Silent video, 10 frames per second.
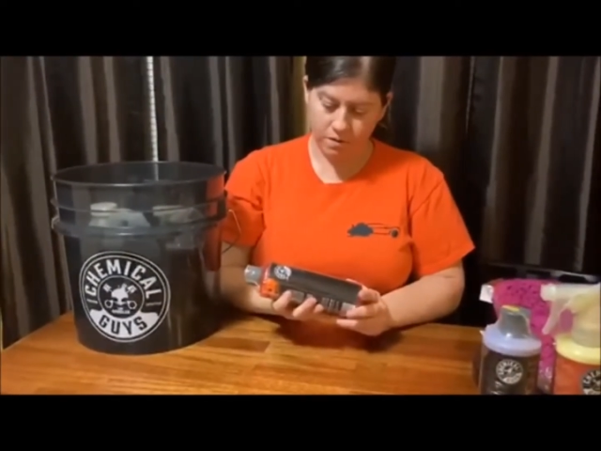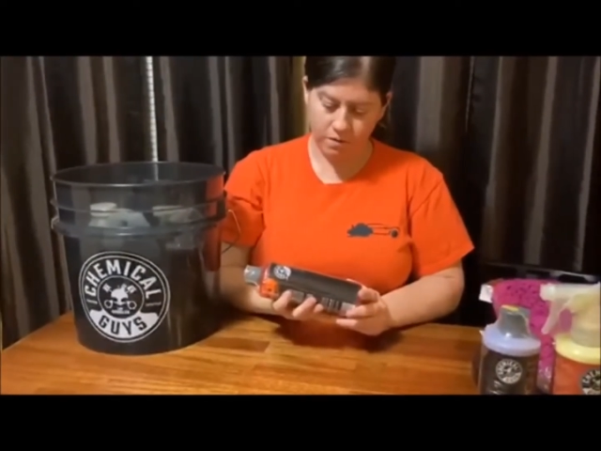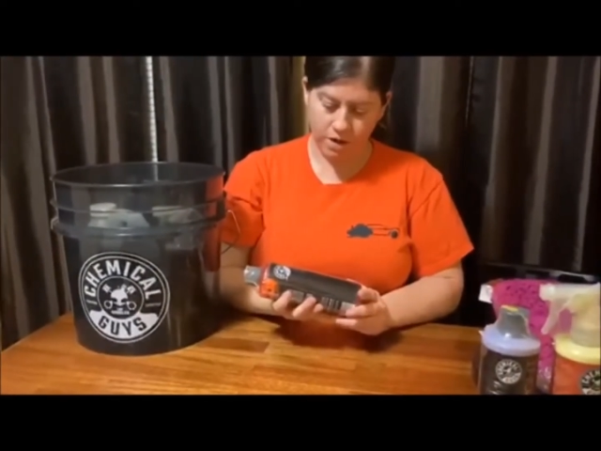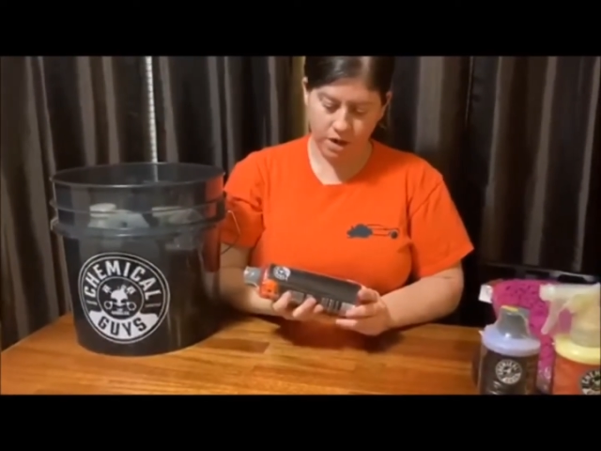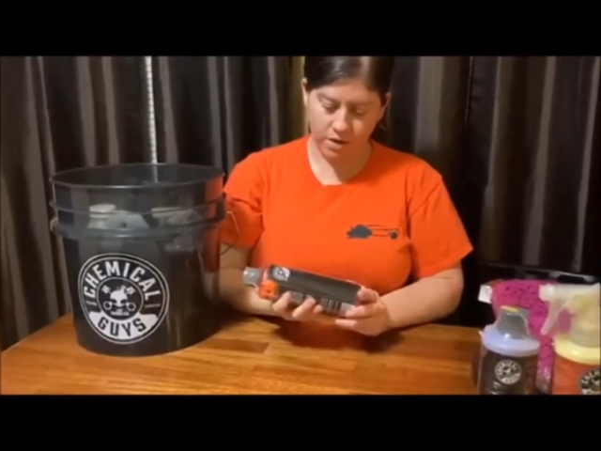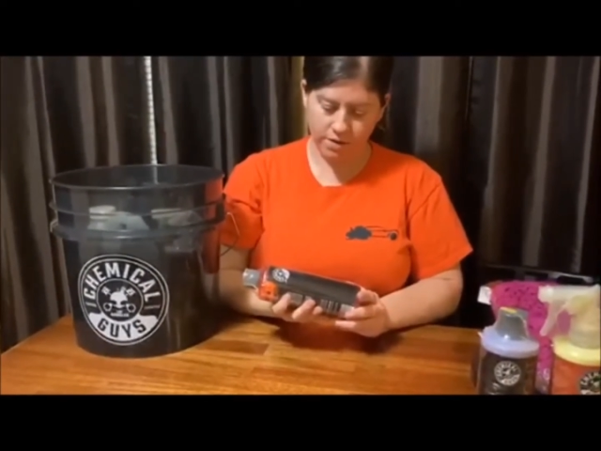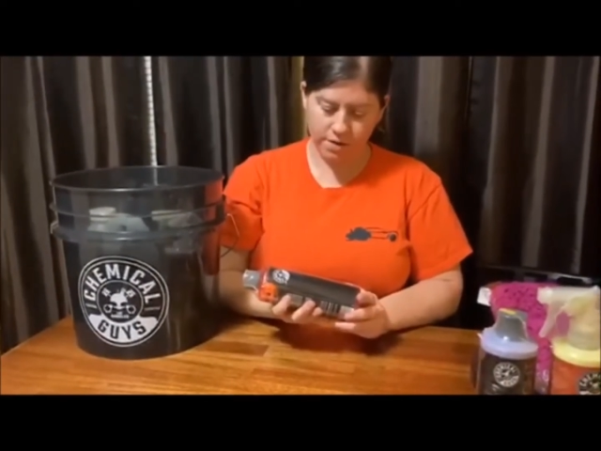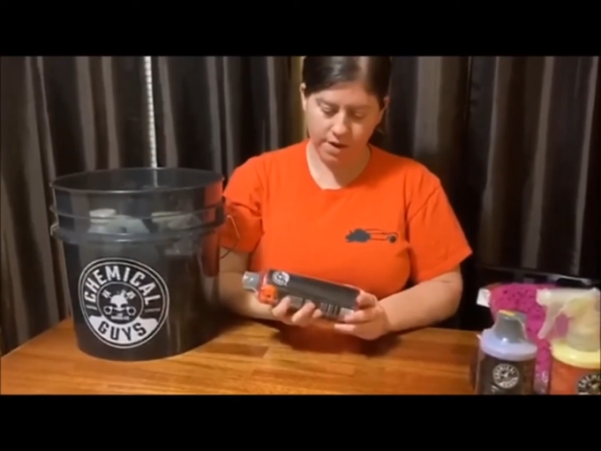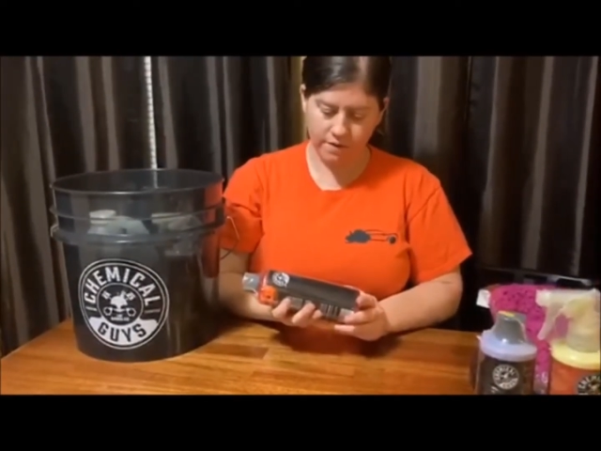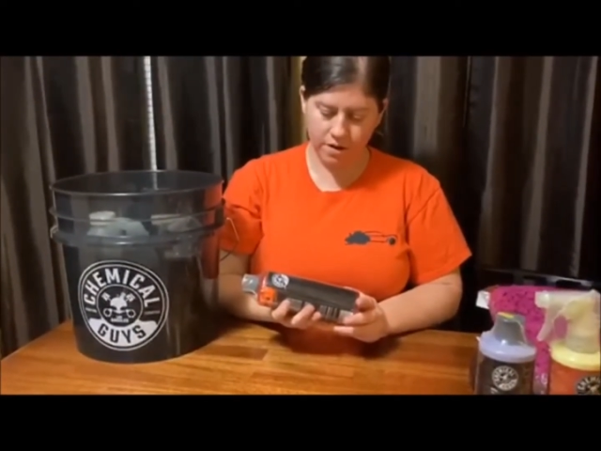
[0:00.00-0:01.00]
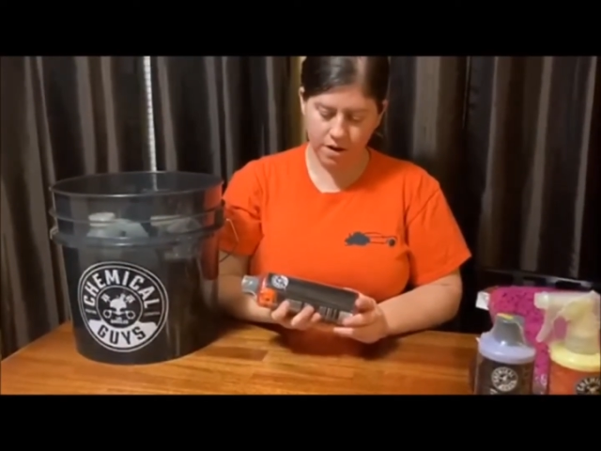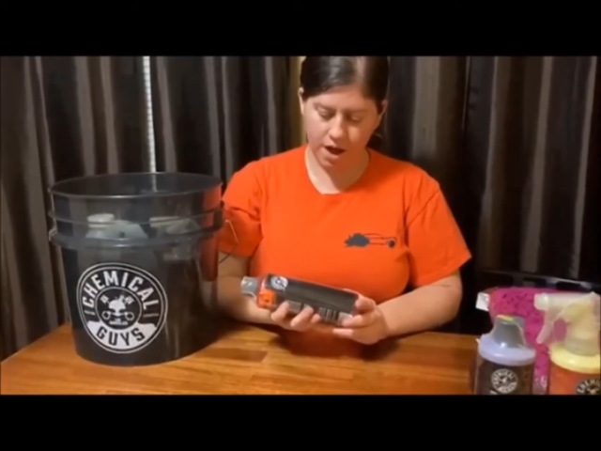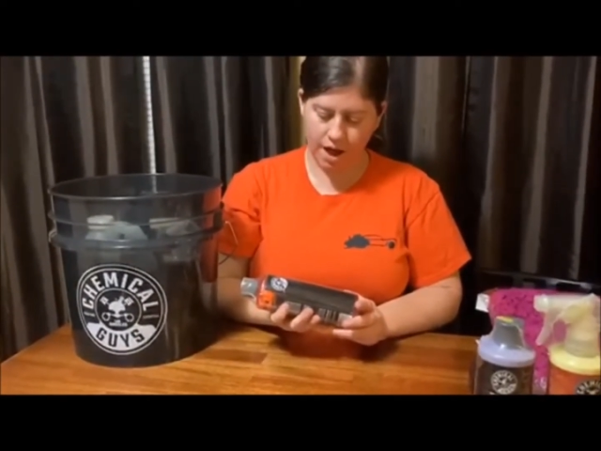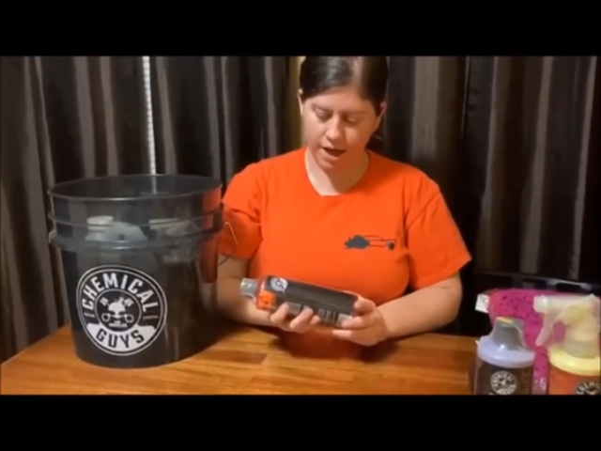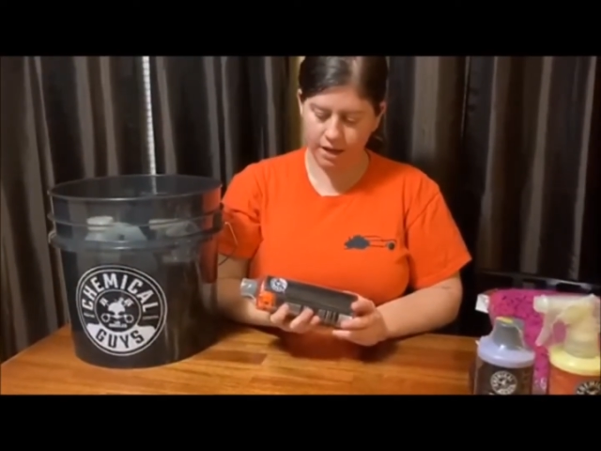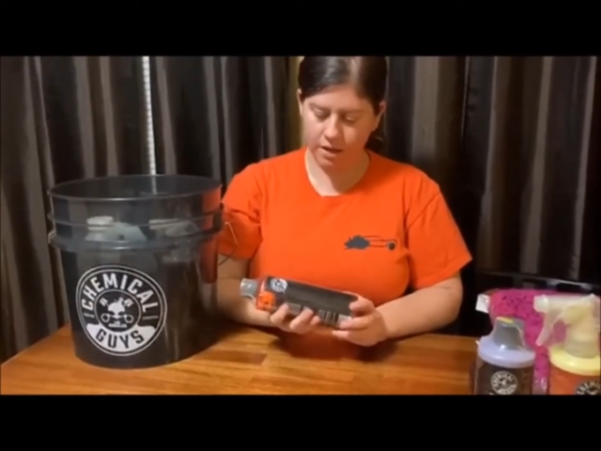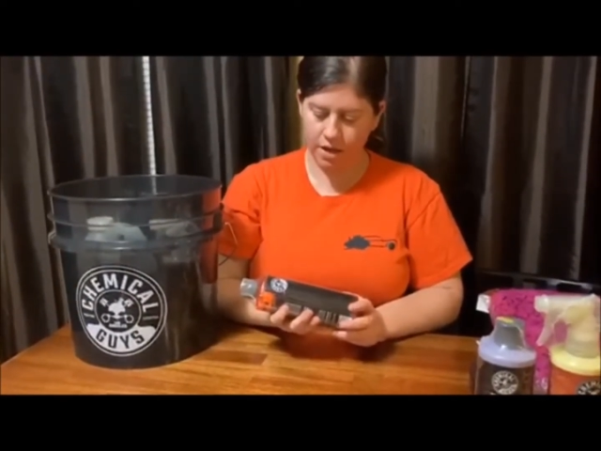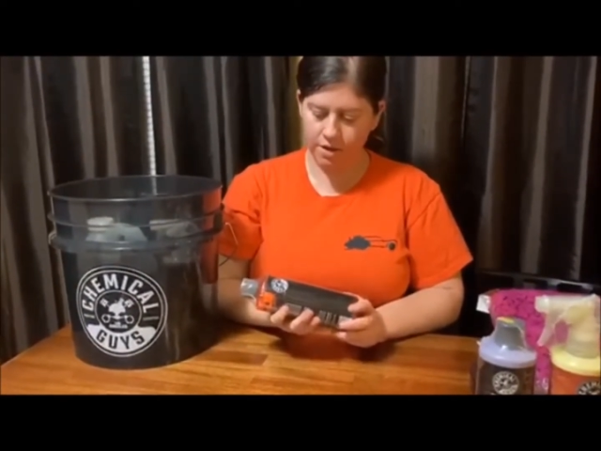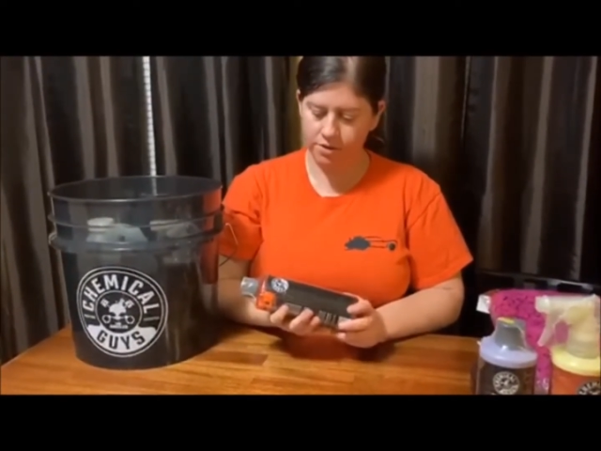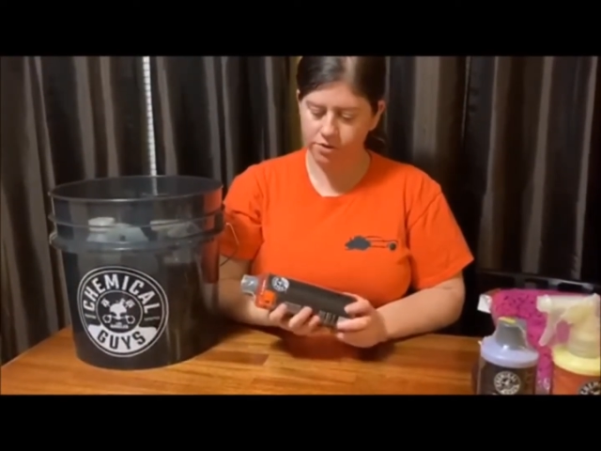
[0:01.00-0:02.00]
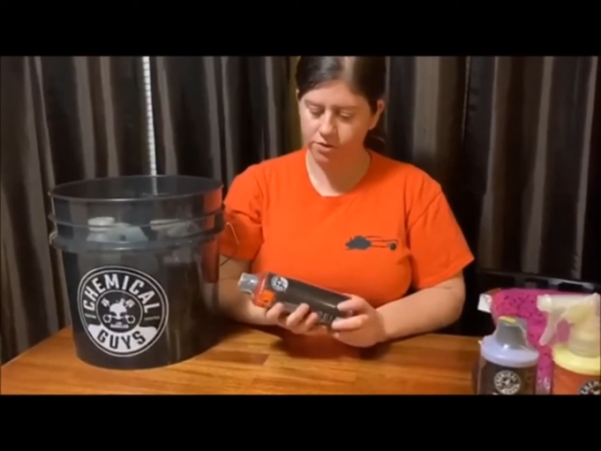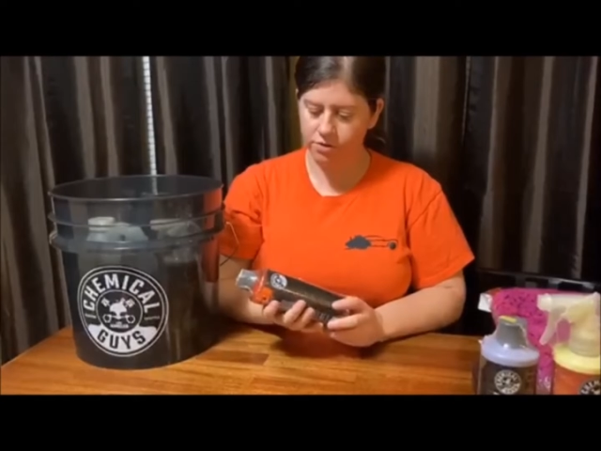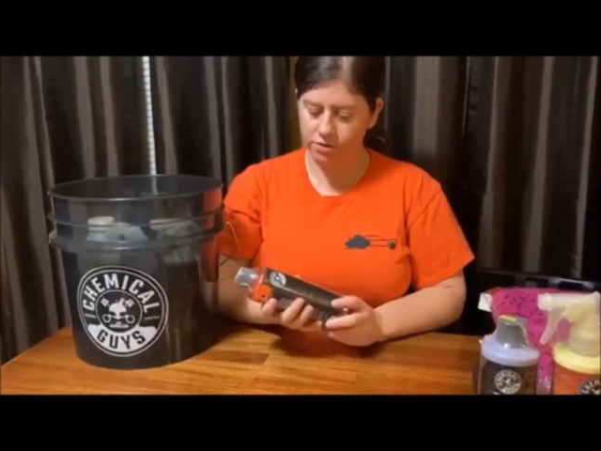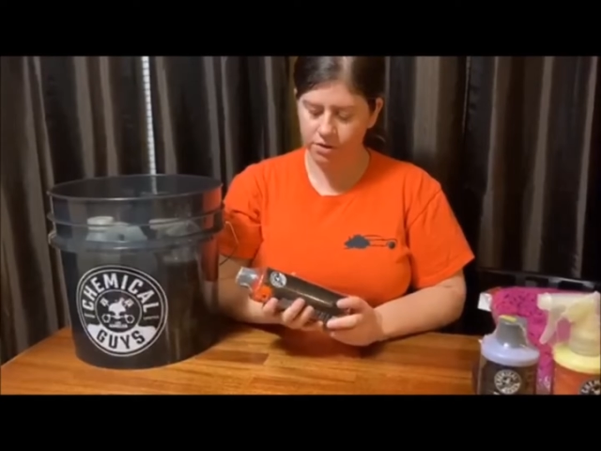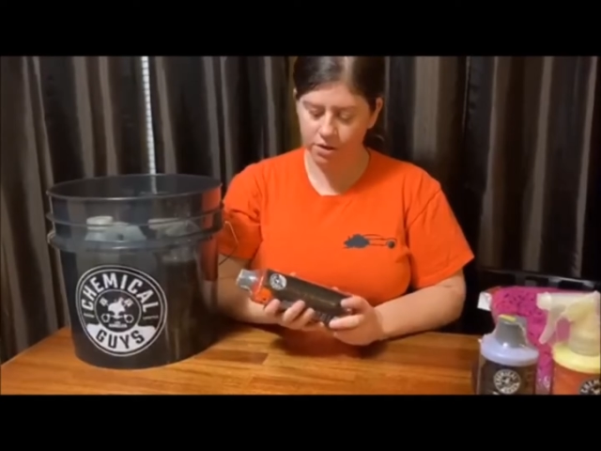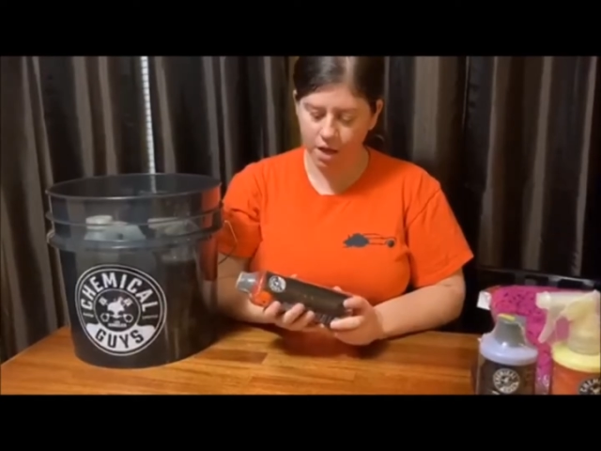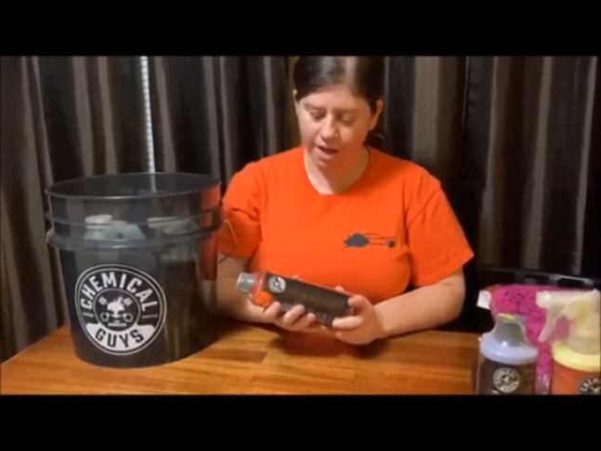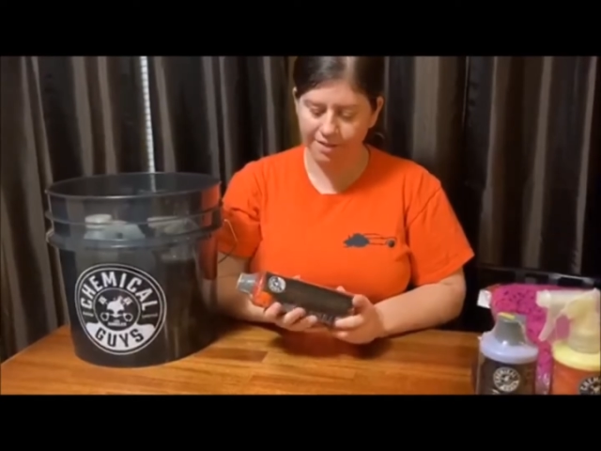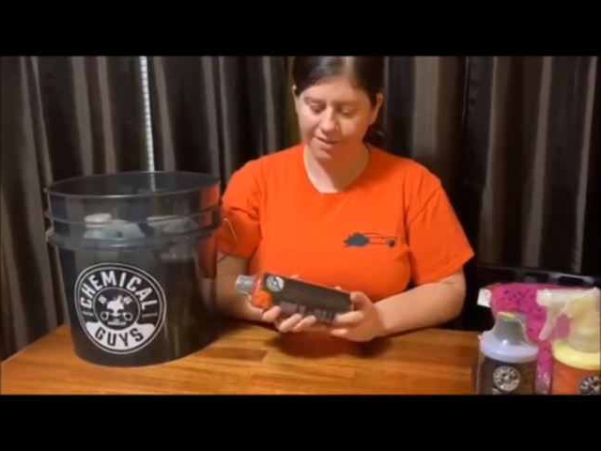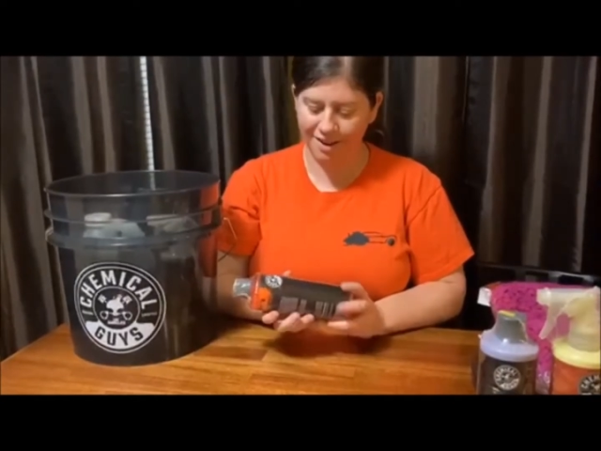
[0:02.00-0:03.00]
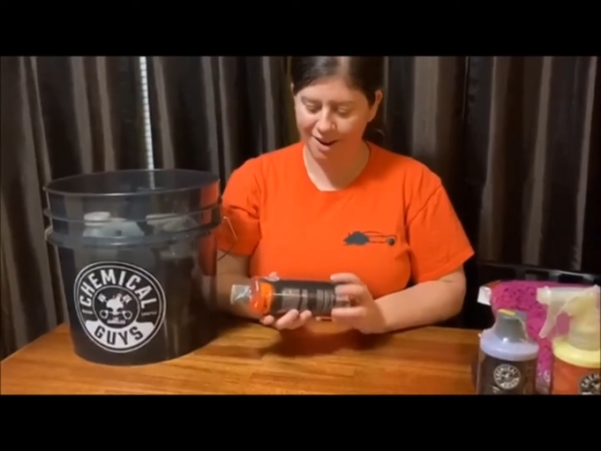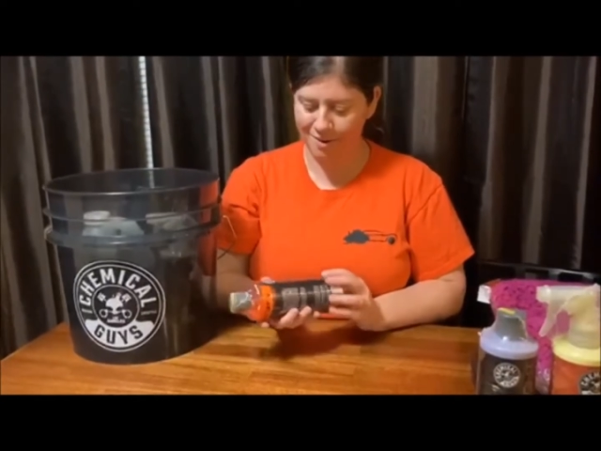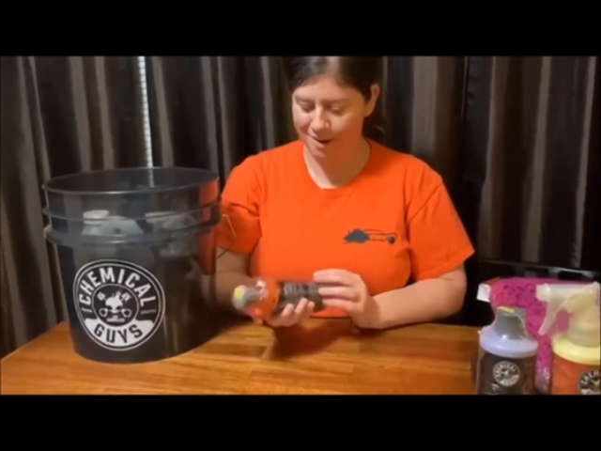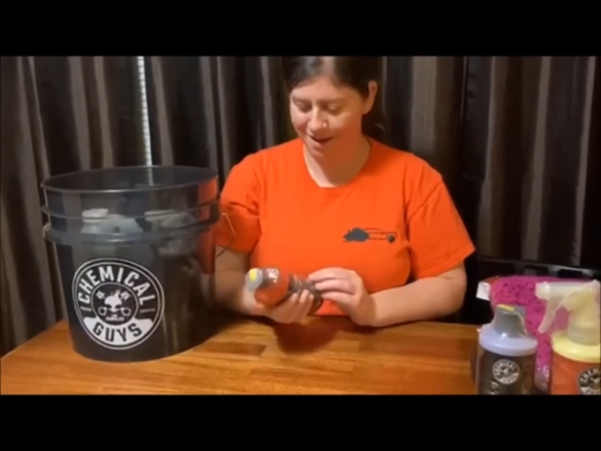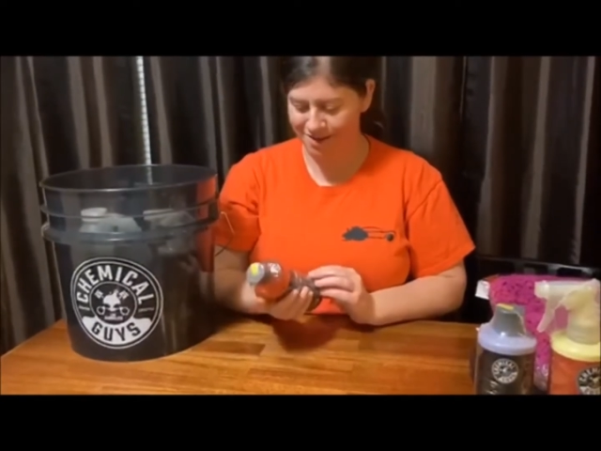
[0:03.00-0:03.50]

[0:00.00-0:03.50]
VO7 High Gloss Car Wash